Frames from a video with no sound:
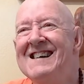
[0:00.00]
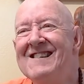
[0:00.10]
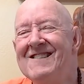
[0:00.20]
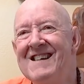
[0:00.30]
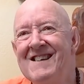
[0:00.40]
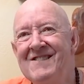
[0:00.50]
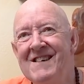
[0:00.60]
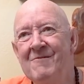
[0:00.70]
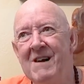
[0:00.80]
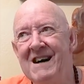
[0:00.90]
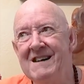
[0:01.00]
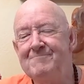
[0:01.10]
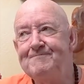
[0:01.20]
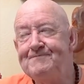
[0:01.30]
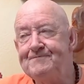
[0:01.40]
Releasing what?
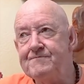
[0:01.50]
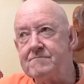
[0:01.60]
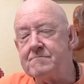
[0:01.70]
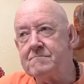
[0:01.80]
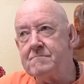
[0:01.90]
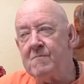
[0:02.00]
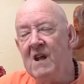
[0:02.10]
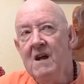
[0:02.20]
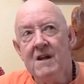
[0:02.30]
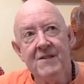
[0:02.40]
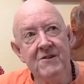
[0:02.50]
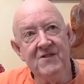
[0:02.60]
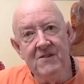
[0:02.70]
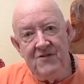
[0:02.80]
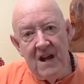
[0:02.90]
There's
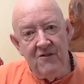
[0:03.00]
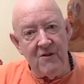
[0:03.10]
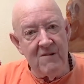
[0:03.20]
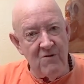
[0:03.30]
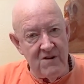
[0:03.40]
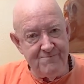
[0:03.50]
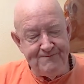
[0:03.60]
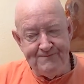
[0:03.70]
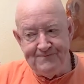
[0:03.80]
a Sanskrit word,